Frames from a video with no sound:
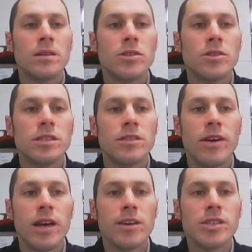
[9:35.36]
So these are
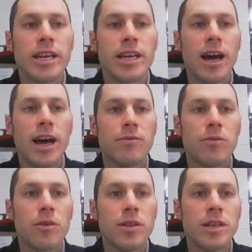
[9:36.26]
values I got
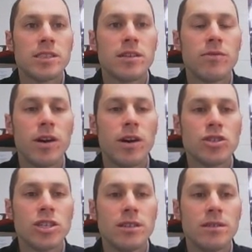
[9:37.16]
for this
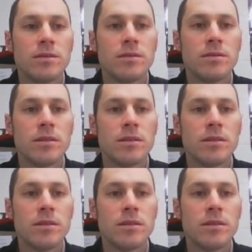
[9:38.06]
function